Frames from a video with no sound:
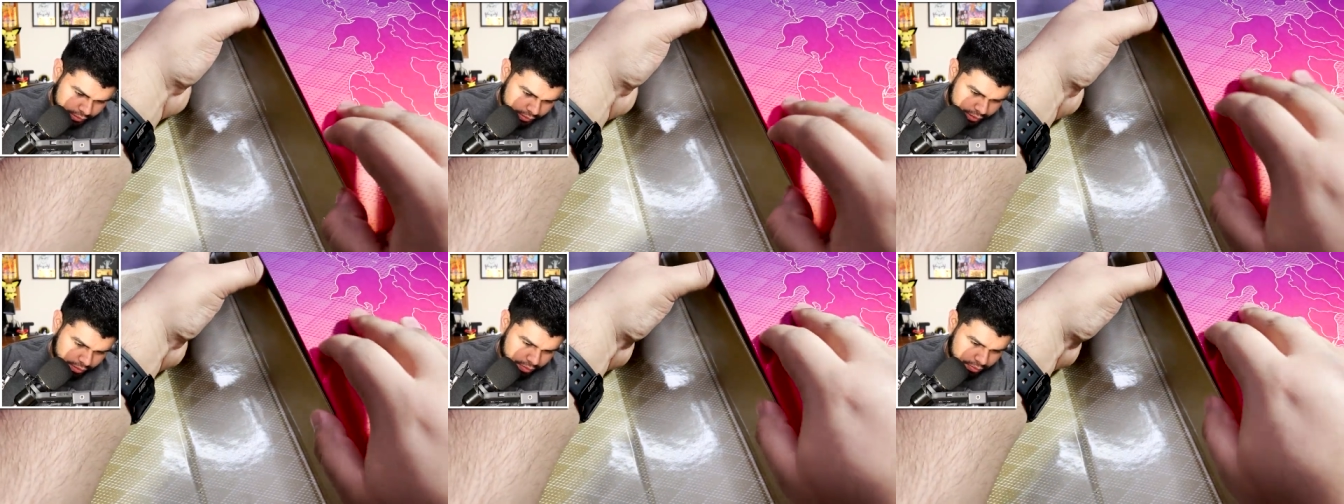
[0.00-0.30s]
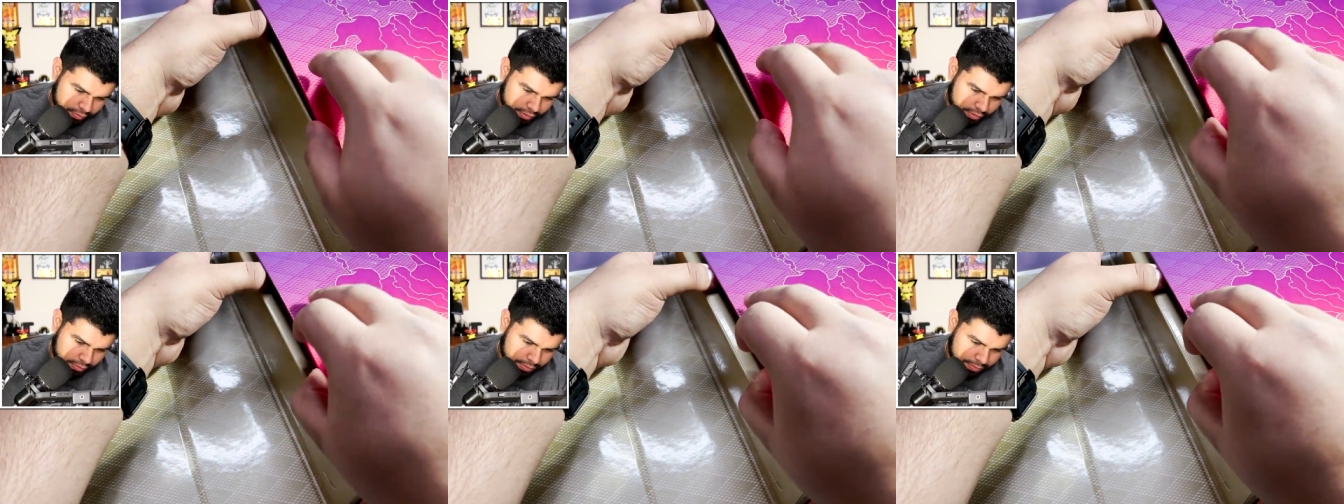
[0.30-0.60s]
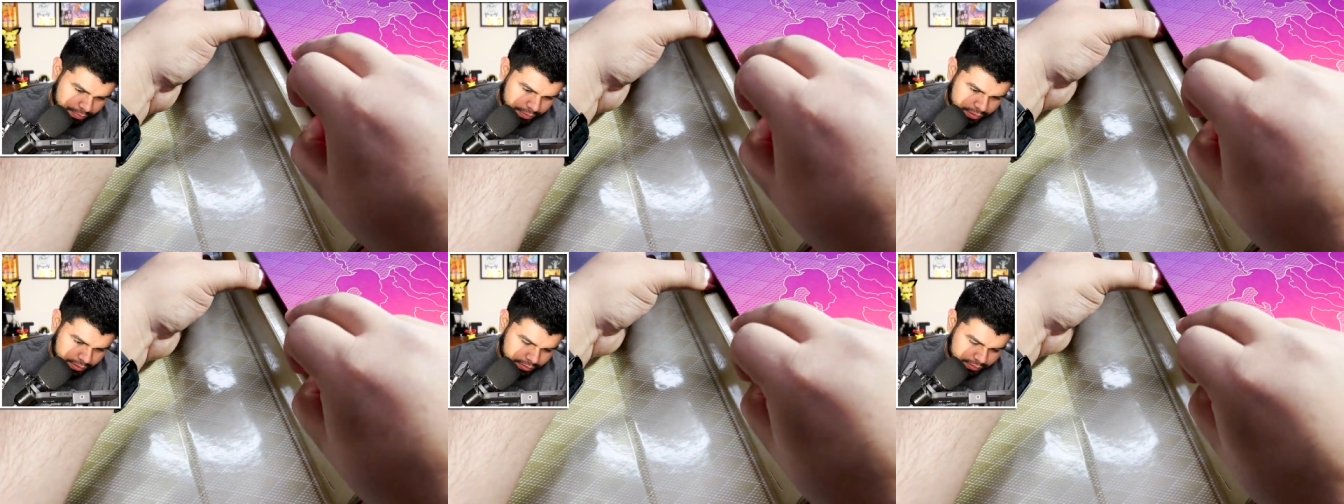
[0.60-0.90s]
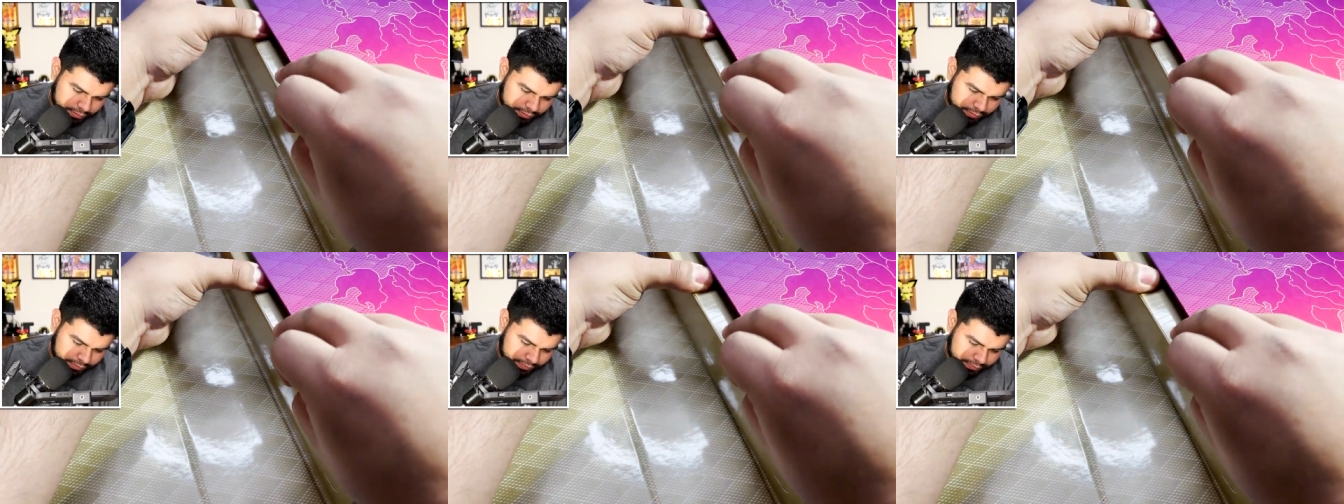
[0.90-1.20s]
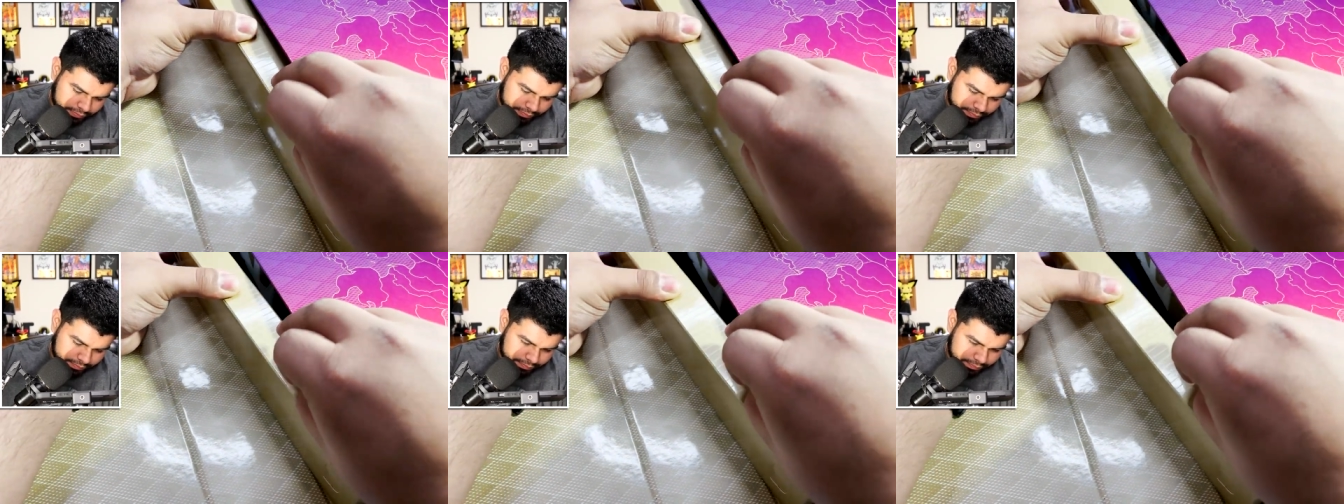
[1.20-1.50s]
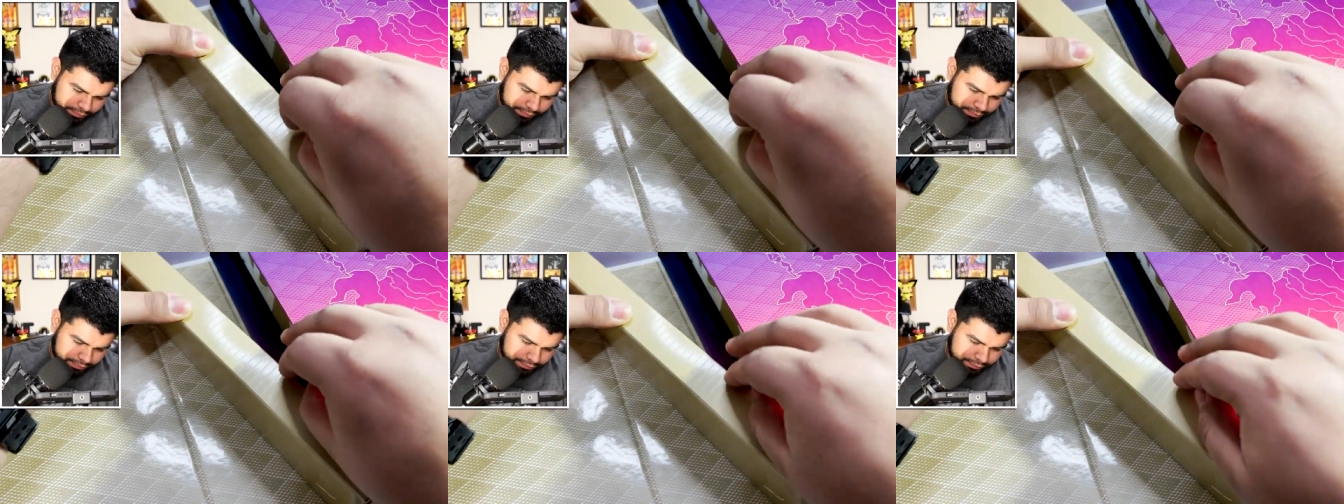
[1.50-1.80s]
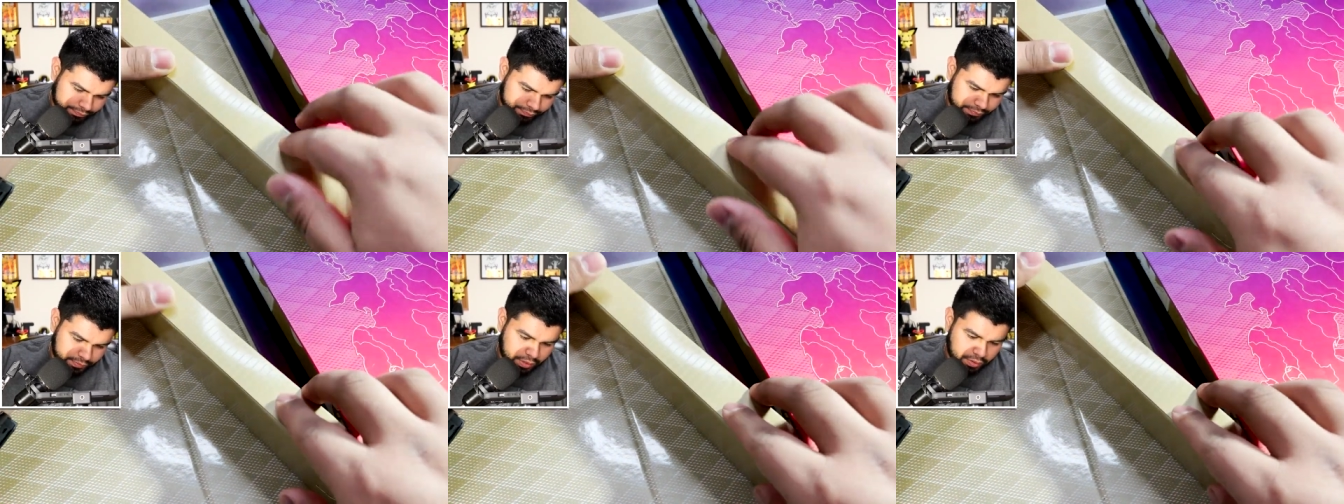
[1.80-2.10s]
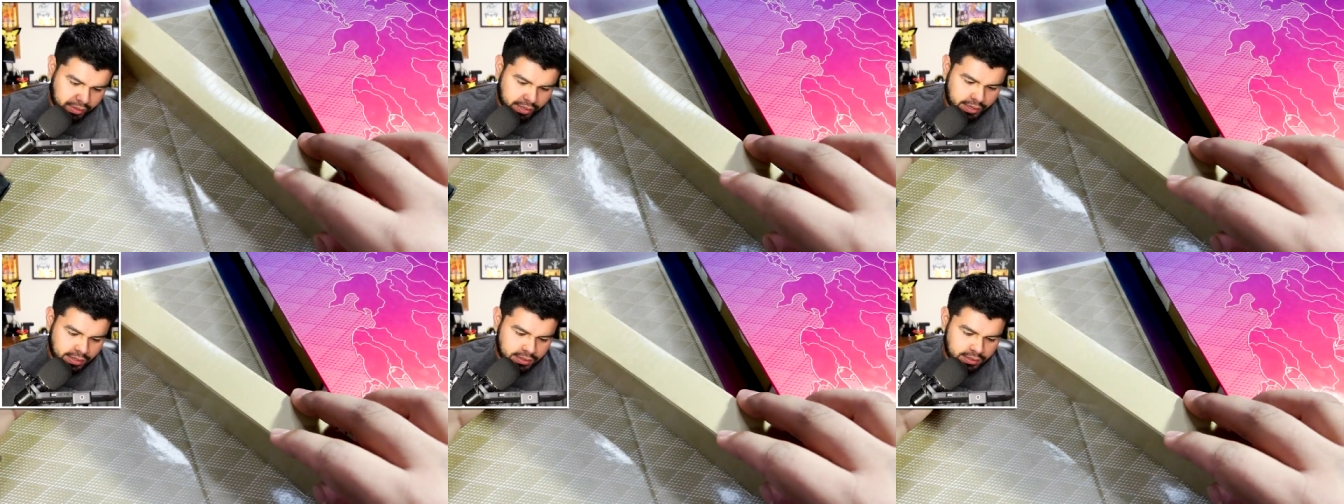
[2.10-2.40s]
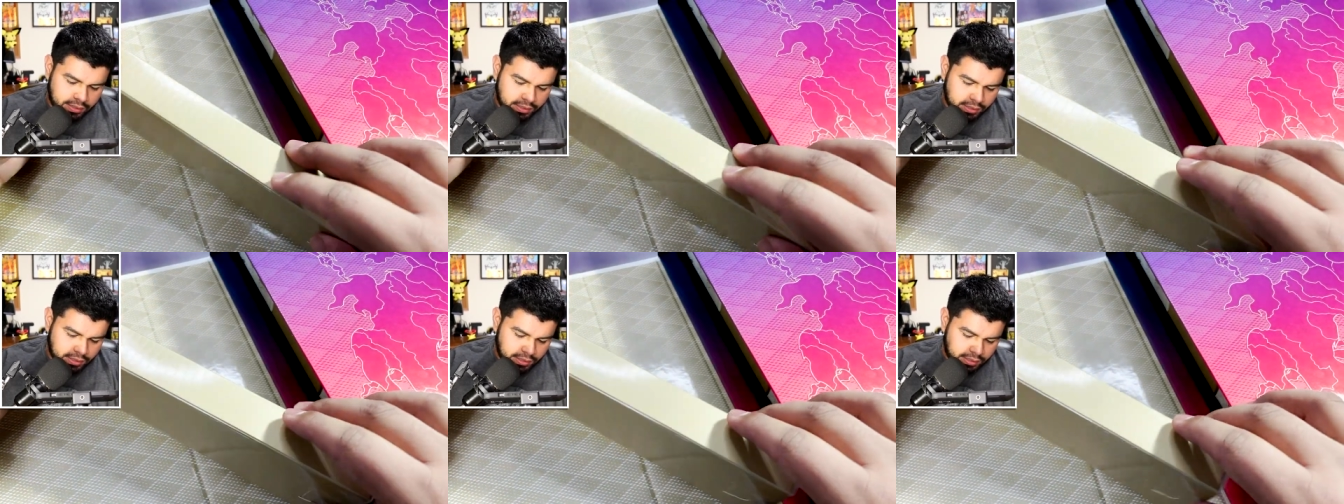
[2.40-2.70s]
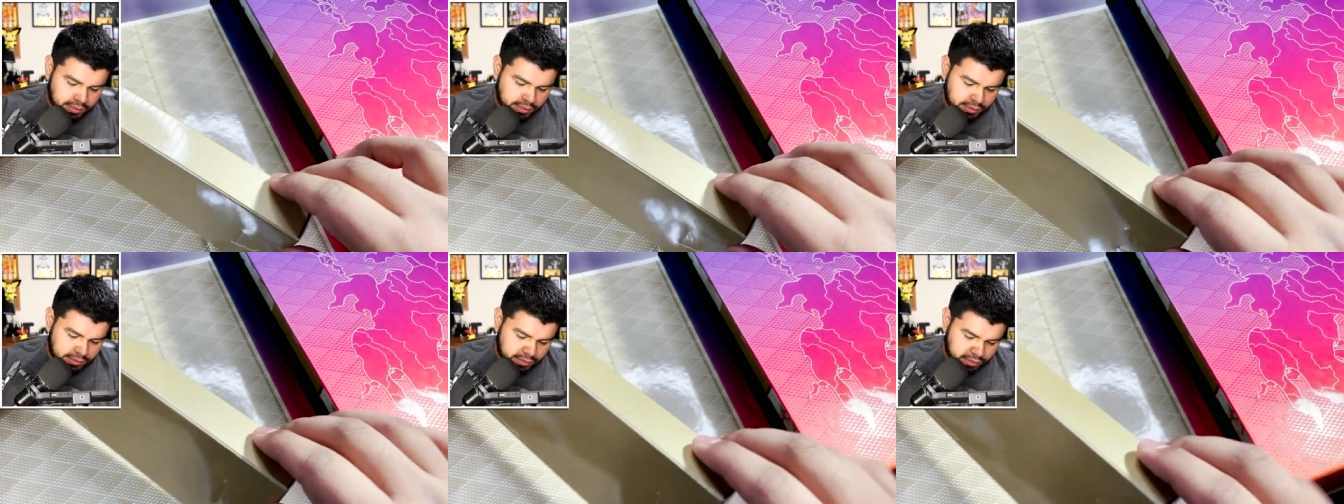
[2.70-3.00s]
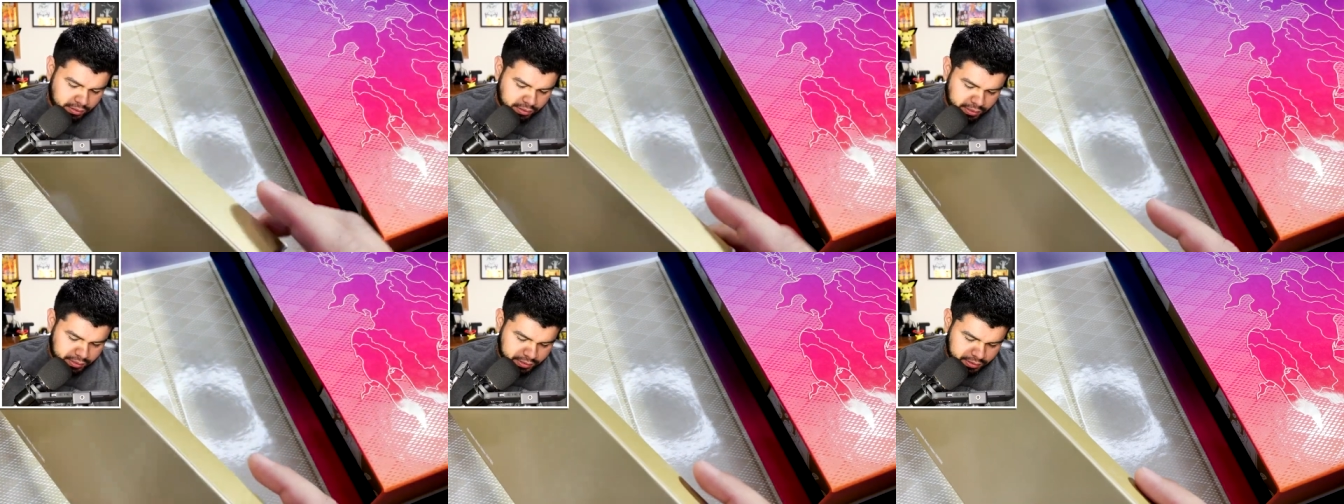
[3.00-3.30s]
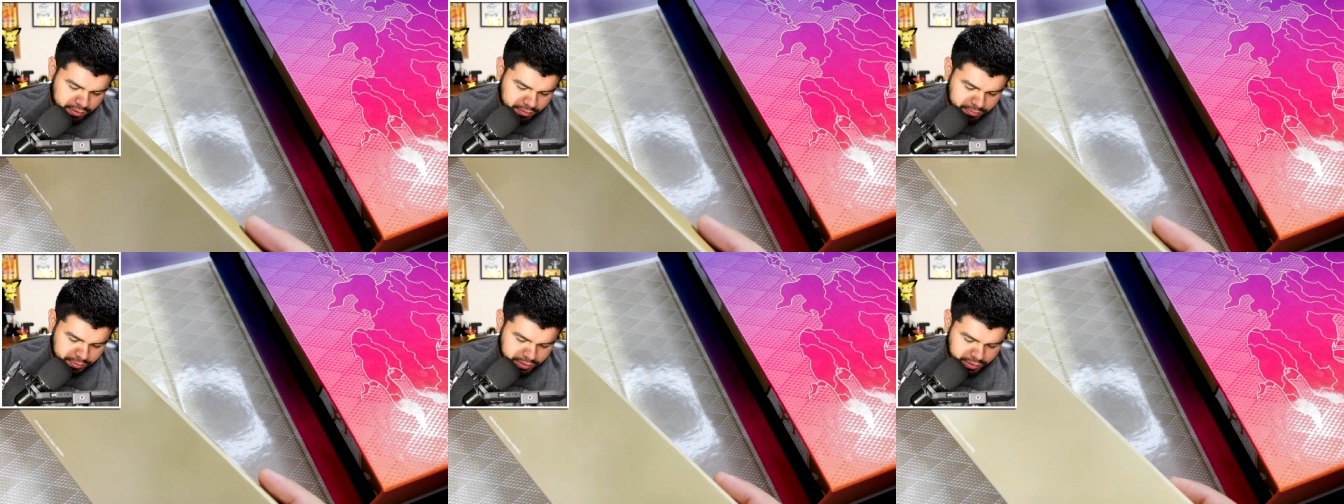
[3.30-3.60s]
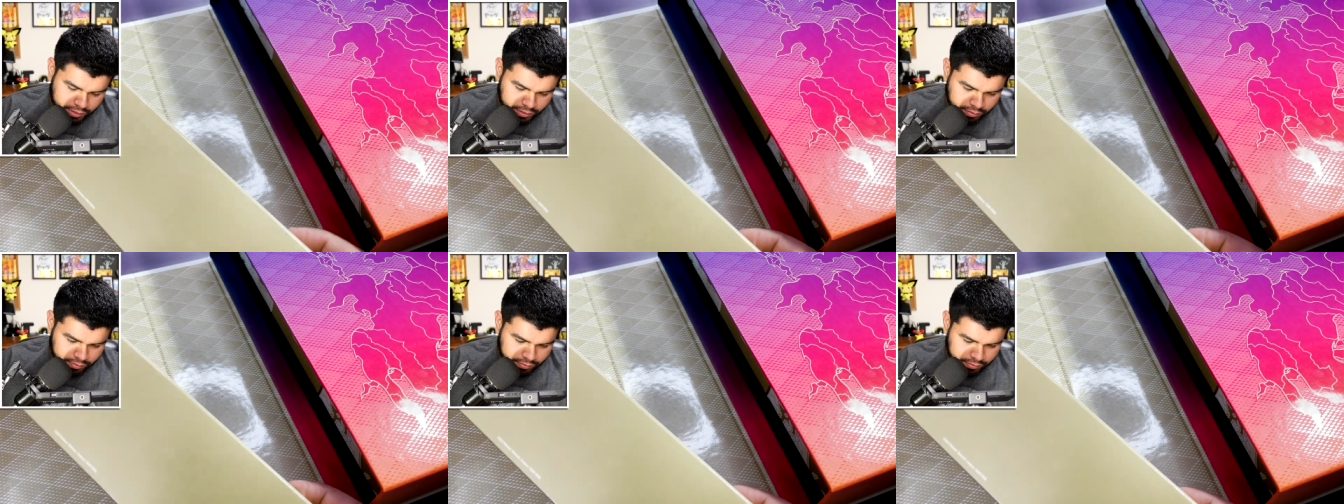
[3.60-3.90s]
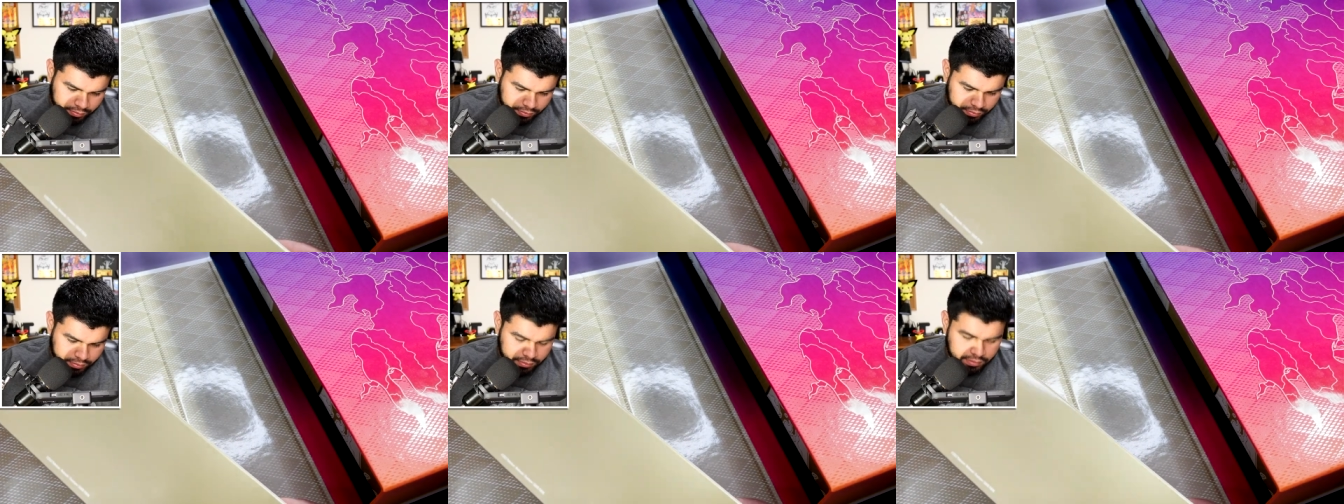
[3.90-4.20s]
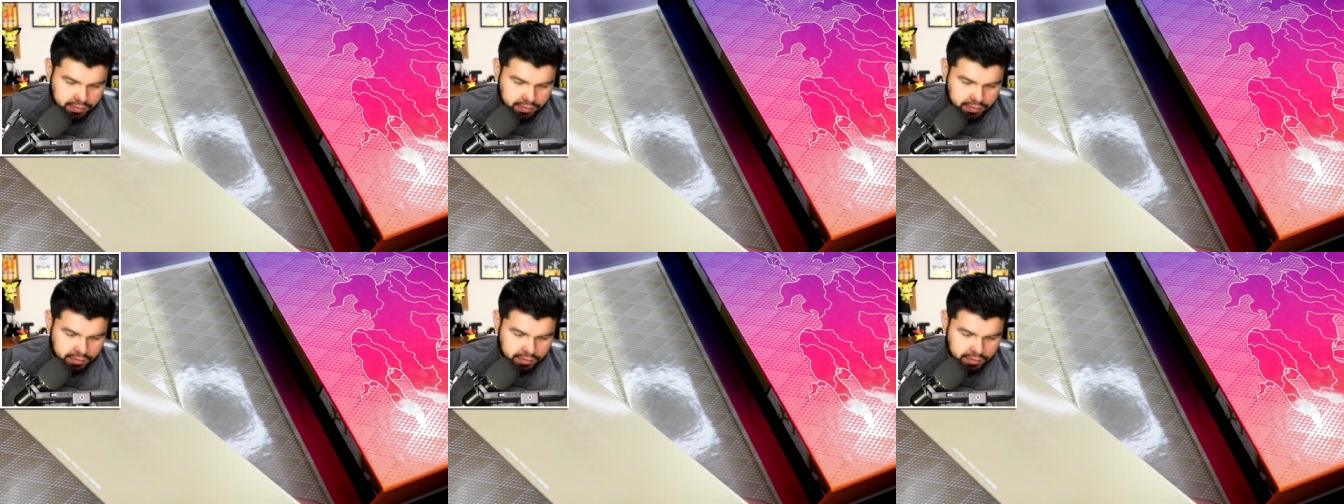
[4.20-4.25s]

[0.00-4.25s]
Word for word: I don't want to rip it. Okay, so this comes out.